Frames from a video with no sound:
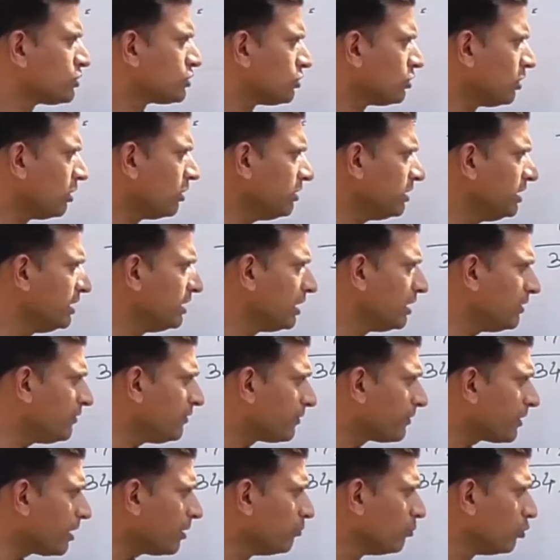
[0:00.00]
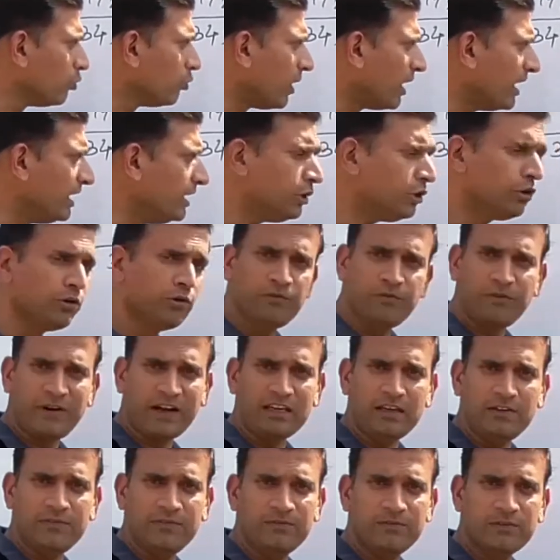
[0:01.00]
So here from 1 to
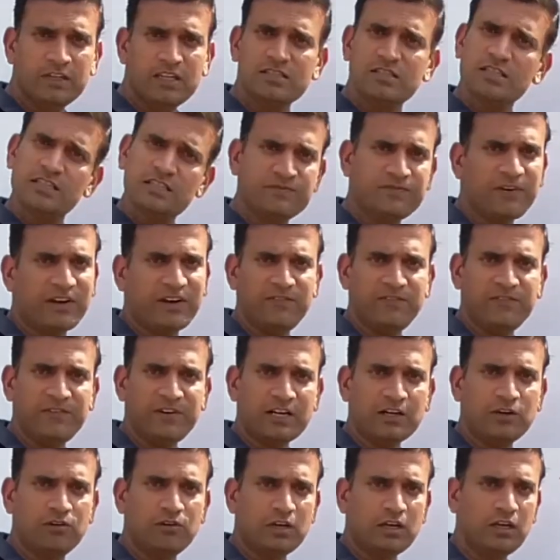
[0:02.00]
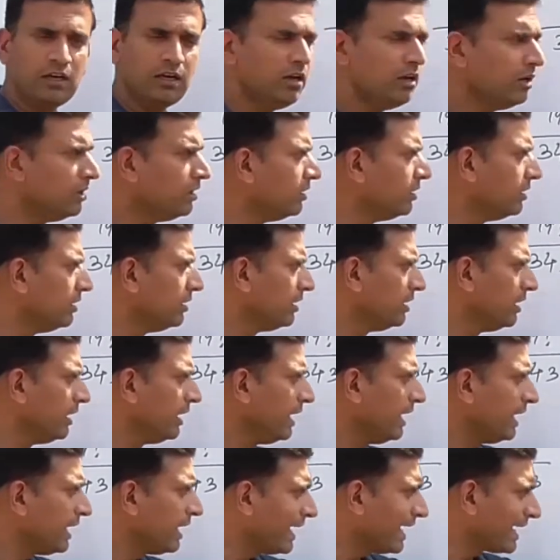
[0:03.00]
5, this is 5 factorial.
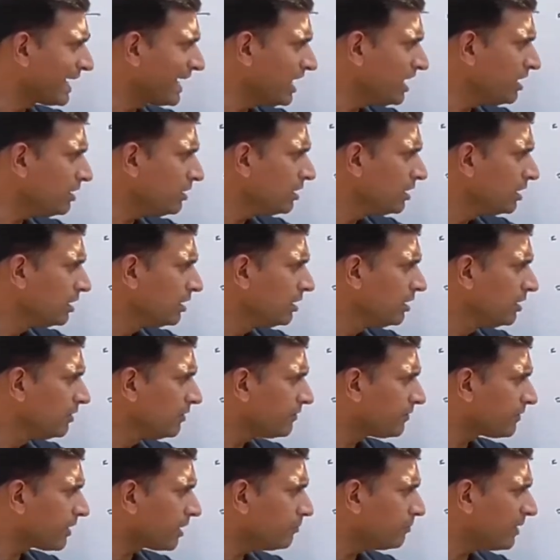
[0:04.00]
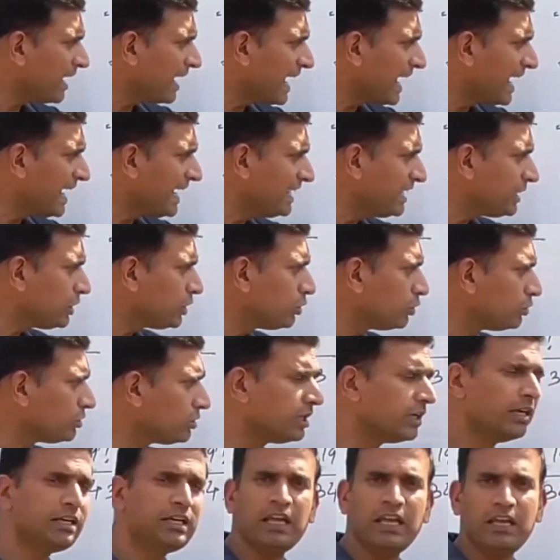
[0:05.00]
Again from 8
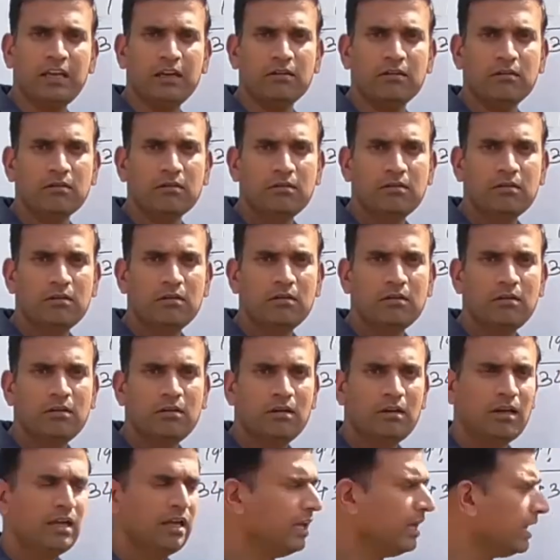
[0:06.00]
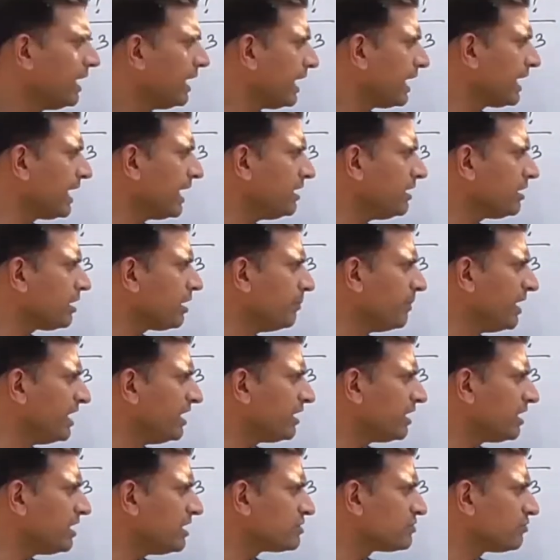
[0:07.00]
to 13, again
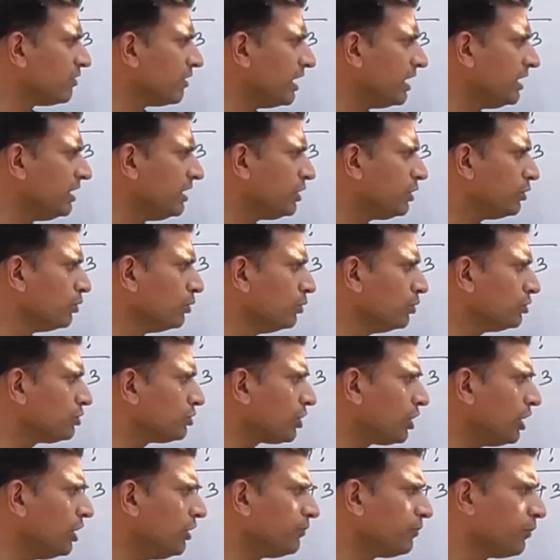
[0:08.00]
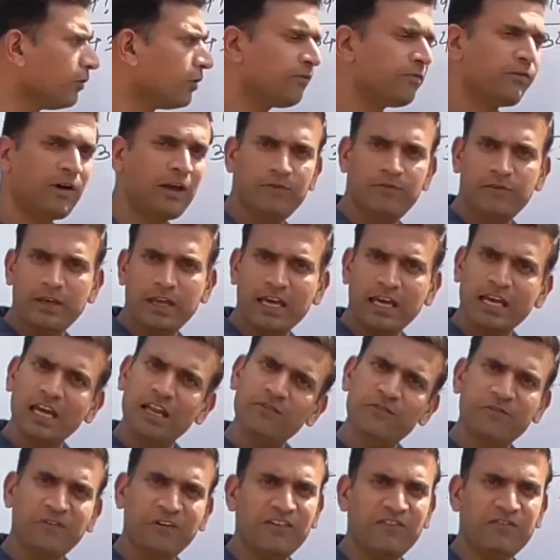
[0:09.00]
remainder is 1, 2, 3, 4, 5,
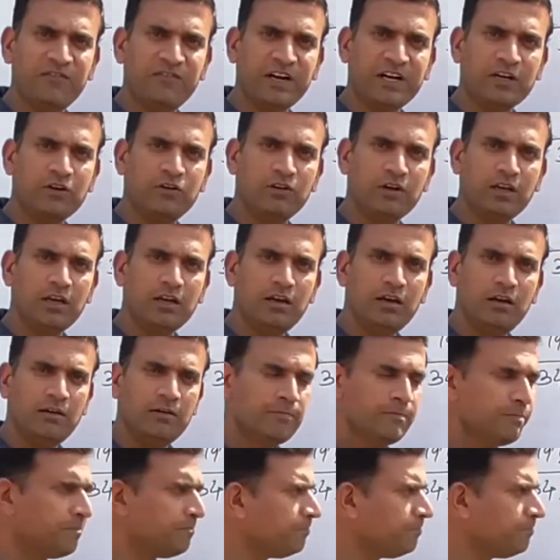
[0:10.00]
again 5 factorial.